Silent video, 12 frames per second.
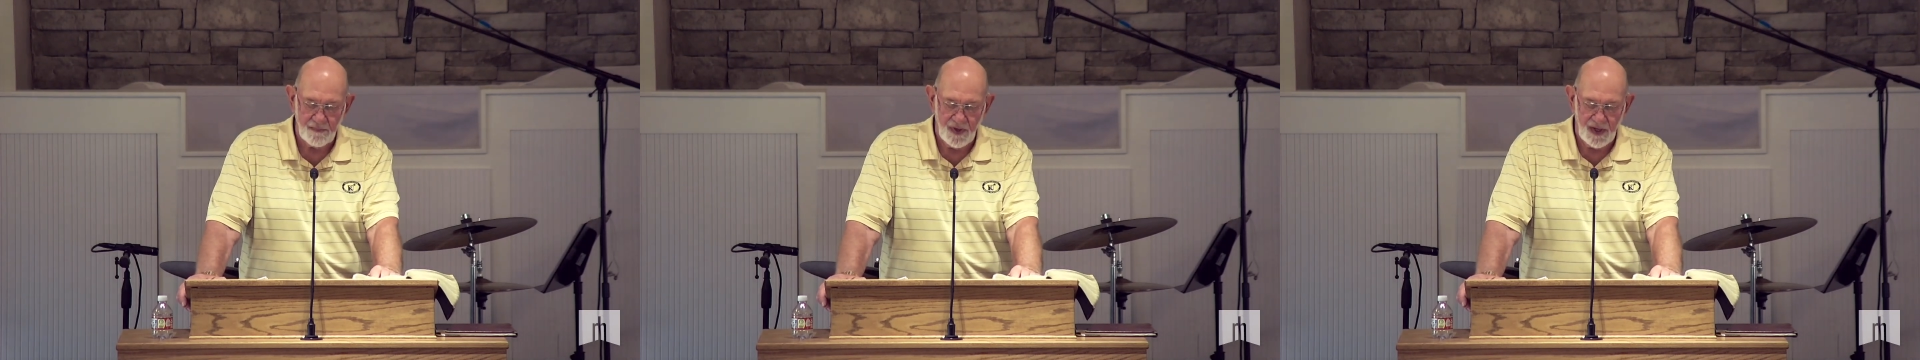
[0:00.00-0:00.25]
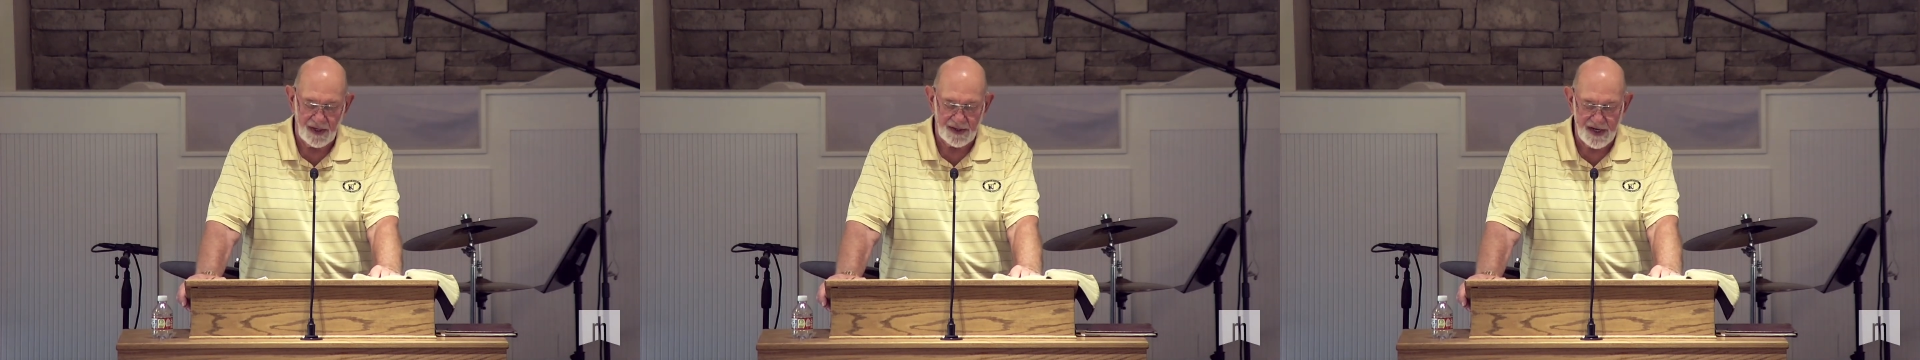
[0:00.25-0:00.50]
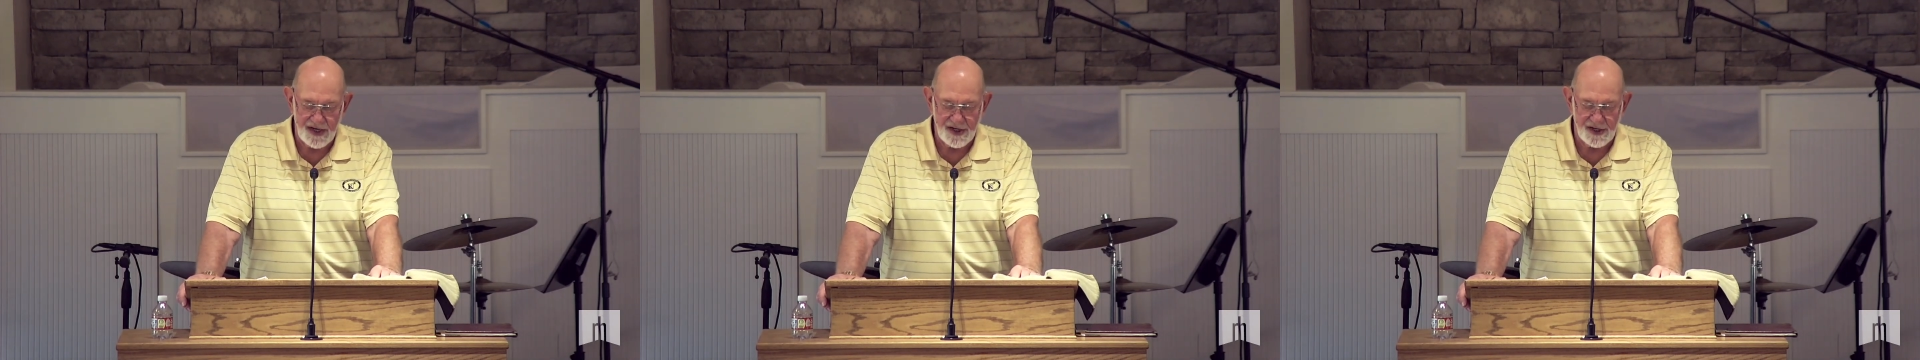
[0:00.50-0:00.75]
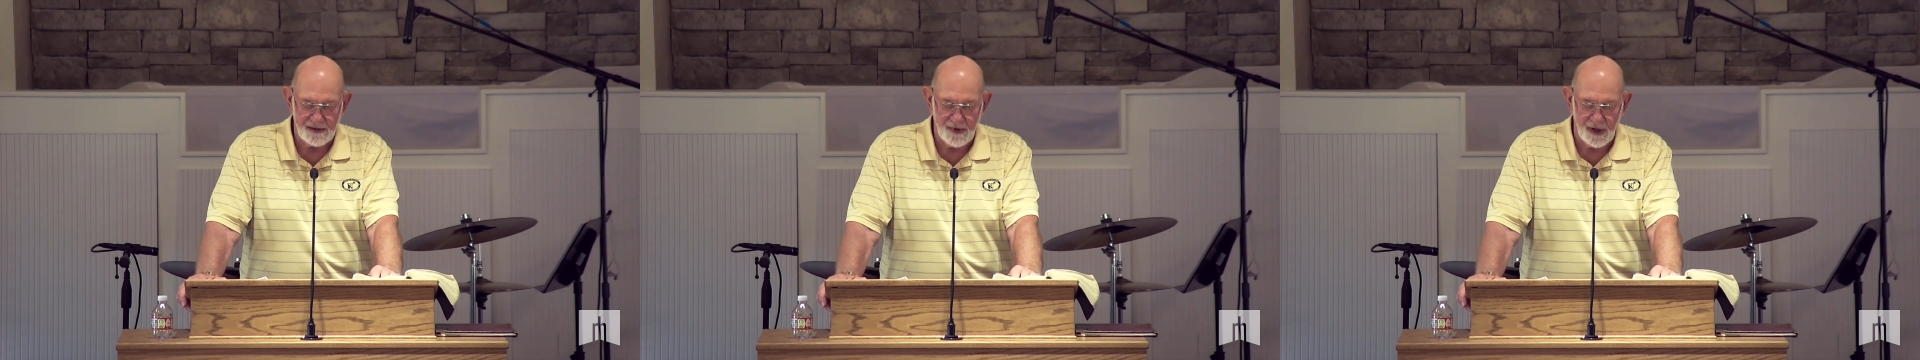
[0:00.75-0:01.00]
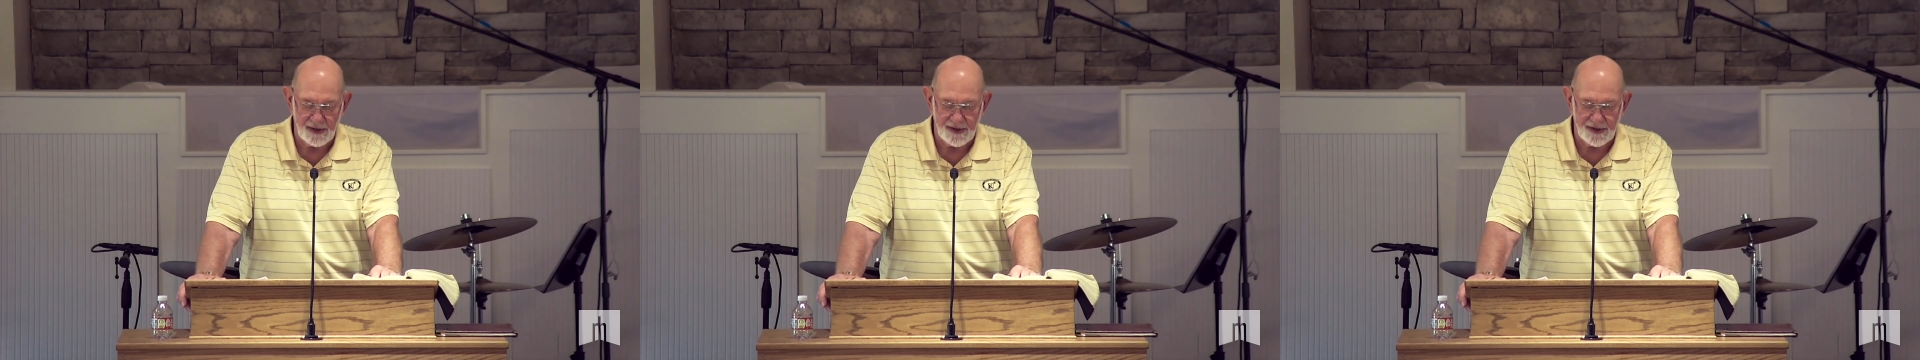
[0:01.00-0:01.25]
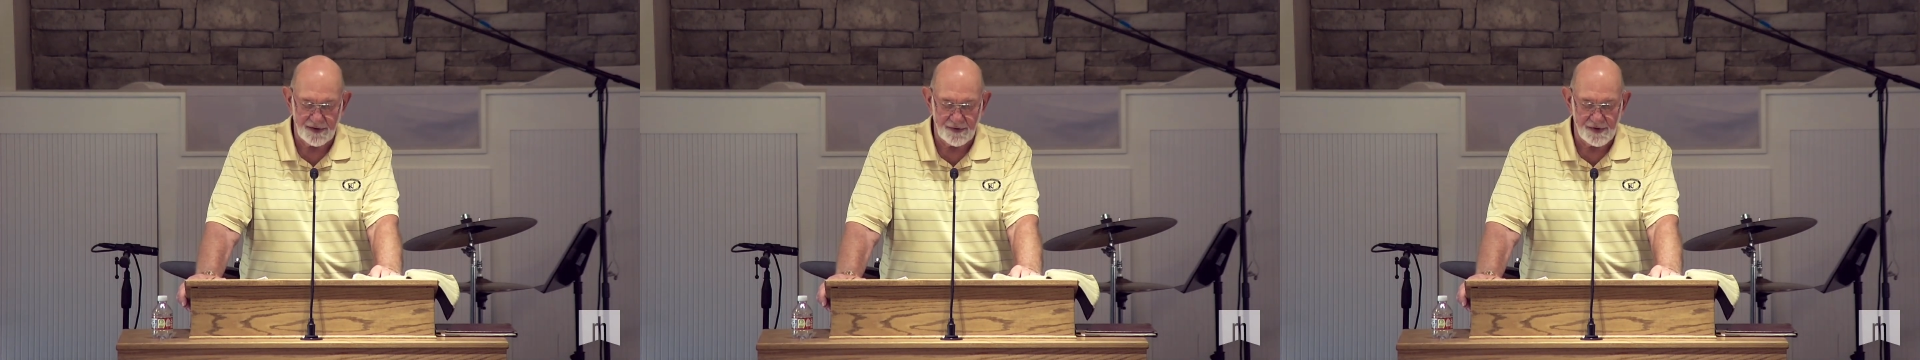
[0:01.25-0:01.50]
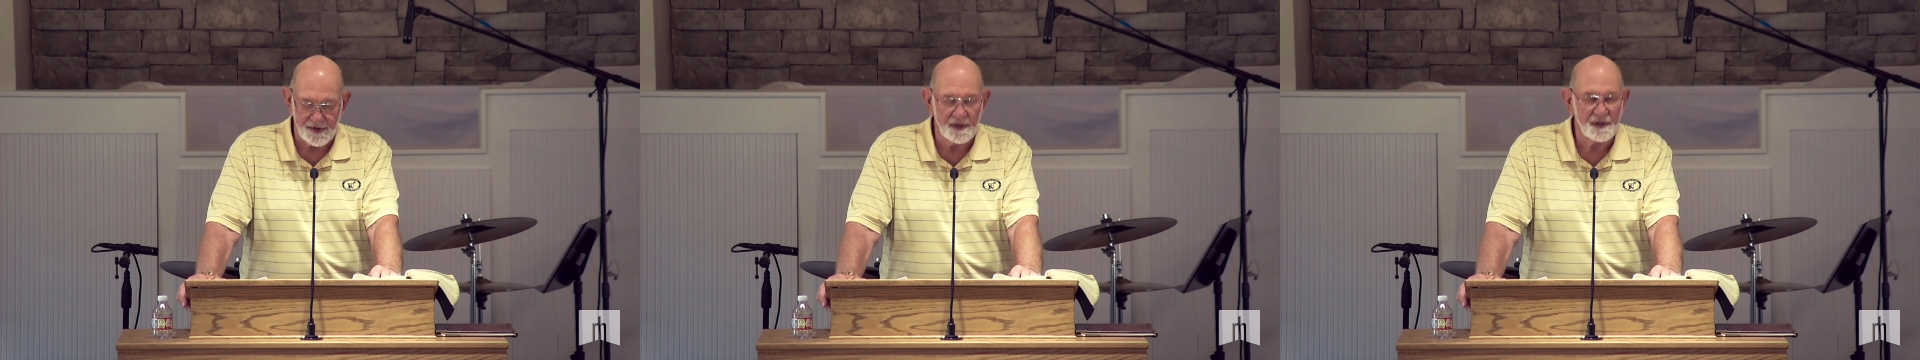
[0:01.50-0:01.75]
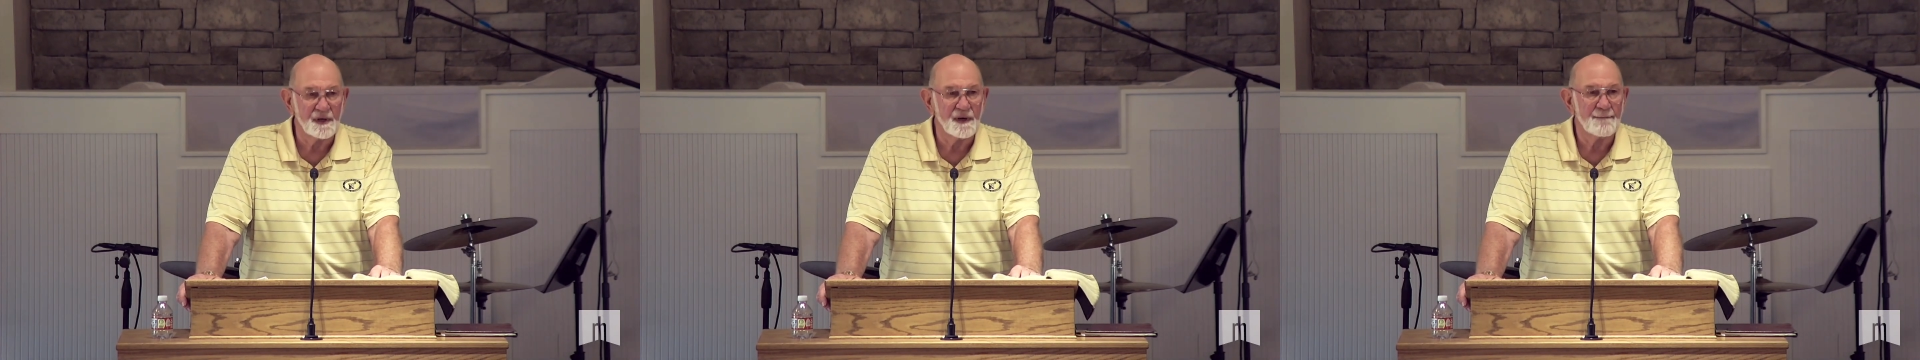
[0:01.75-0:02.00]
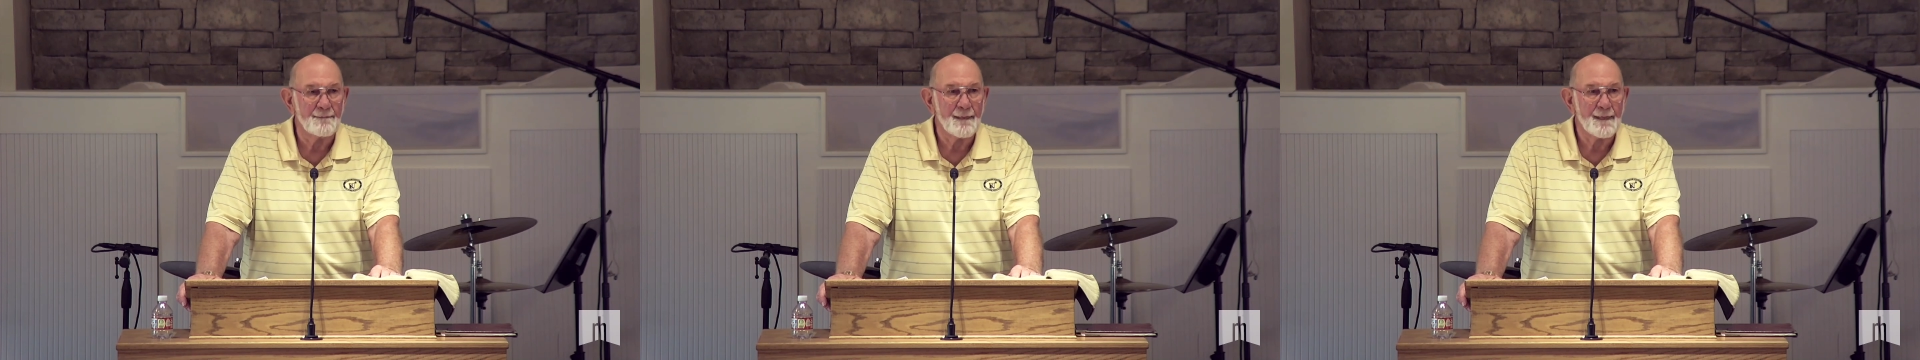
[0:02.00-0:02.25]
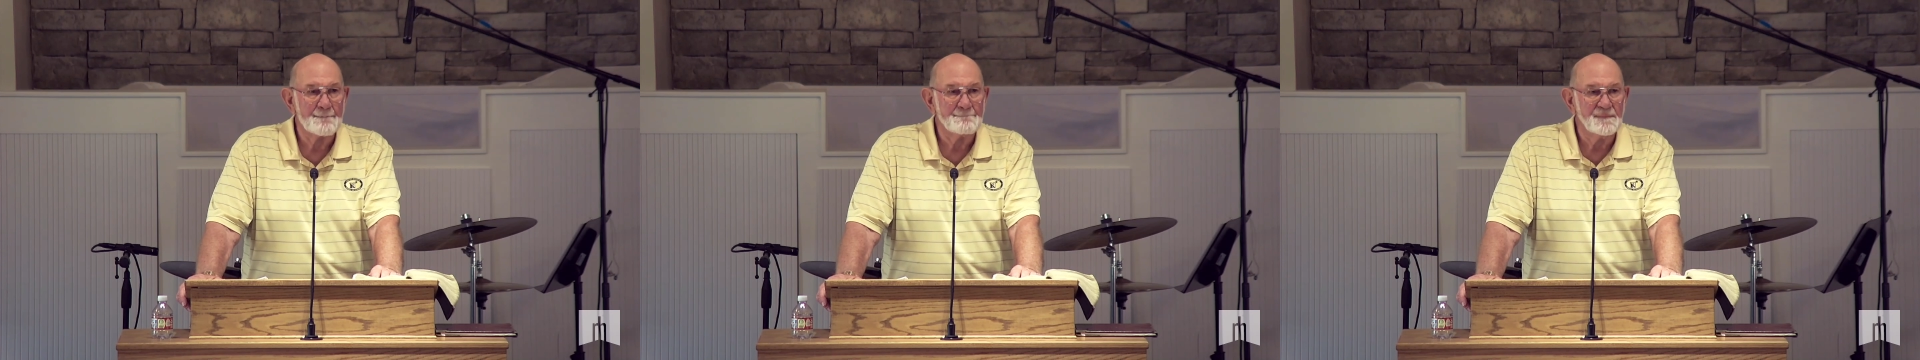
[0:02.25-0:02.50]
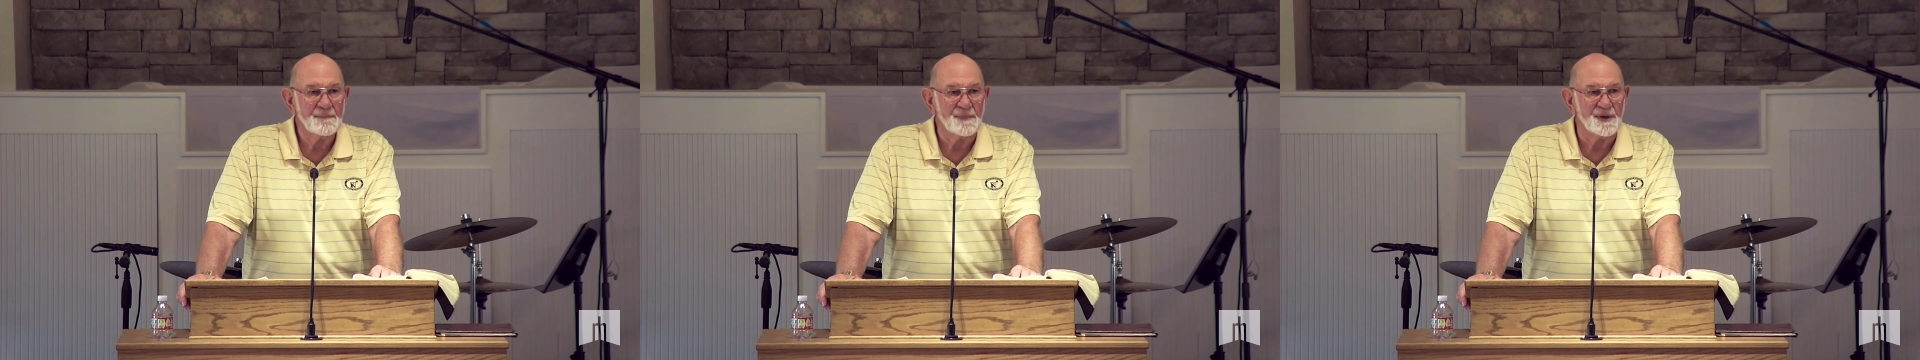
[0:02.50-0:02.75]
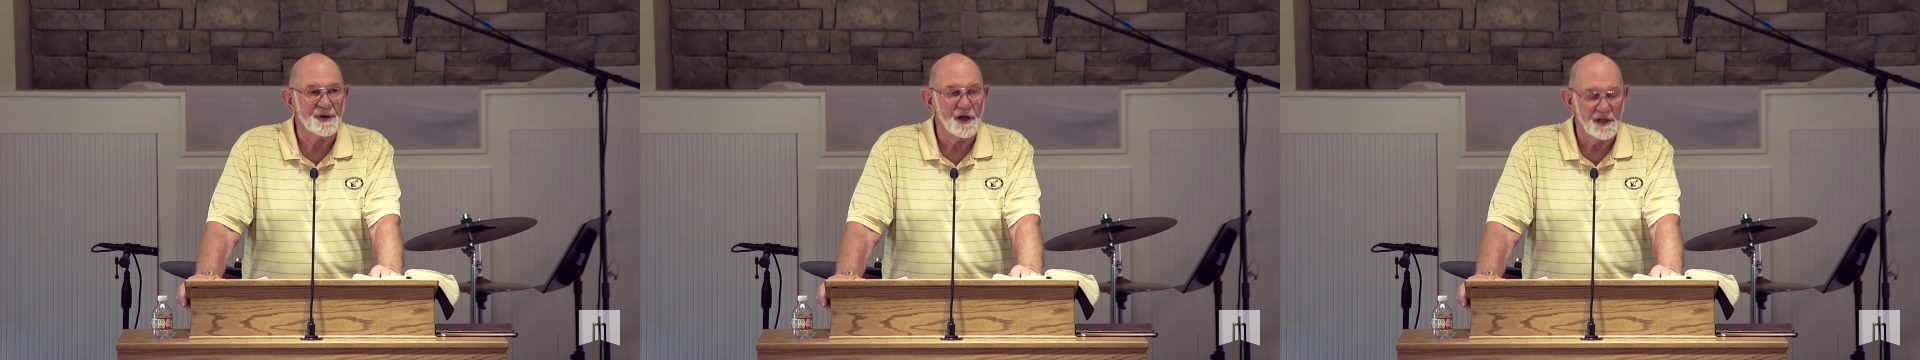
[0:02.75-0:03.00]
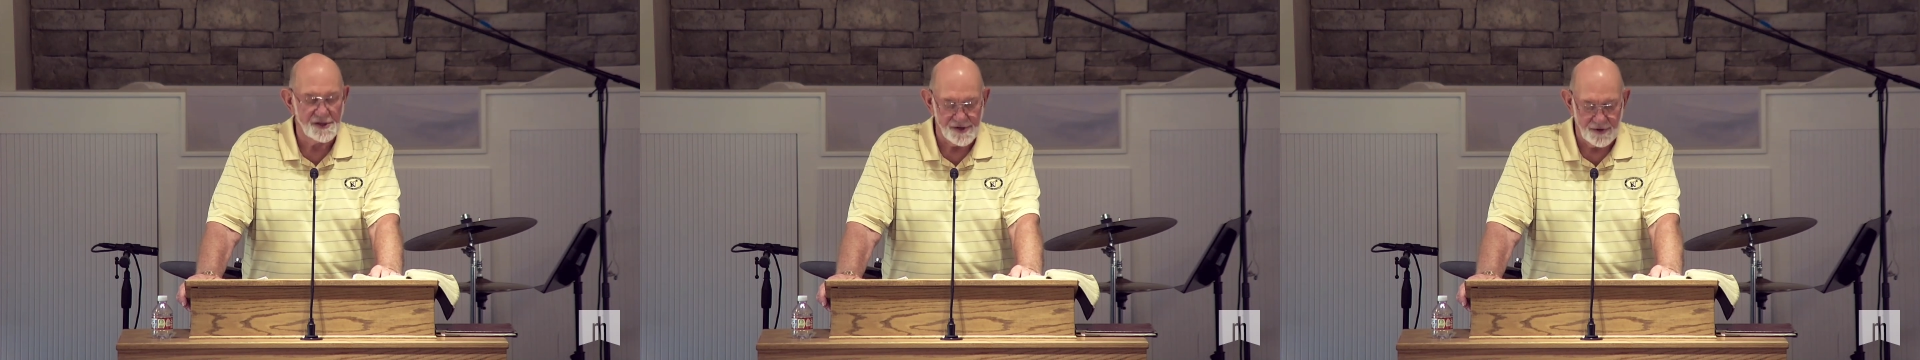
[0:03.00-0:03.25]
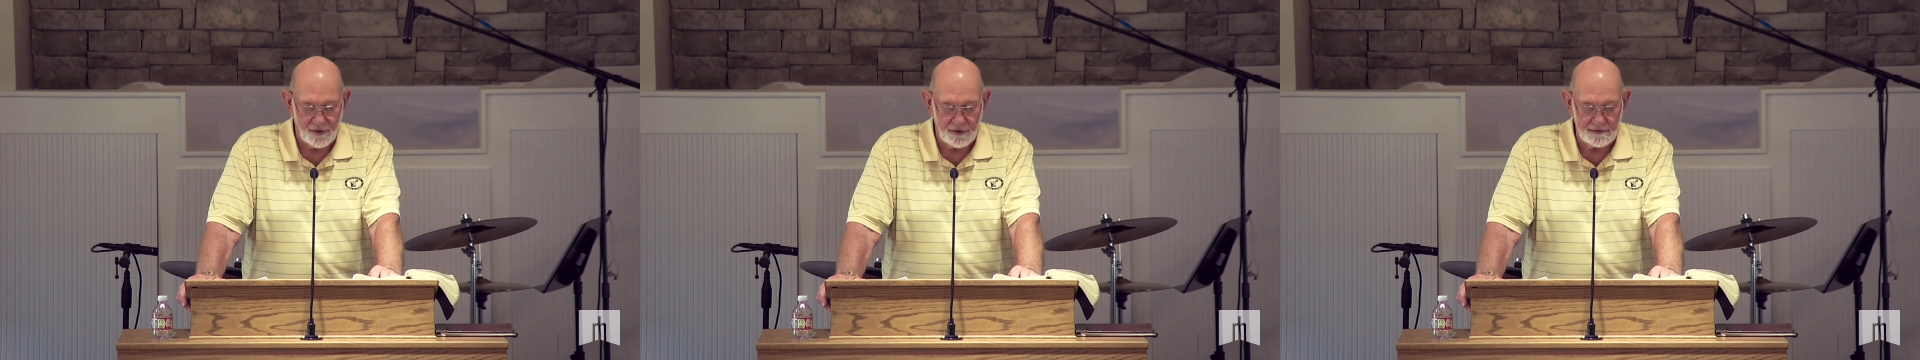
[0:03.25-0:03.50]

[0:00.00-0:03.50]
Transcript: and teaching the multitudes, but also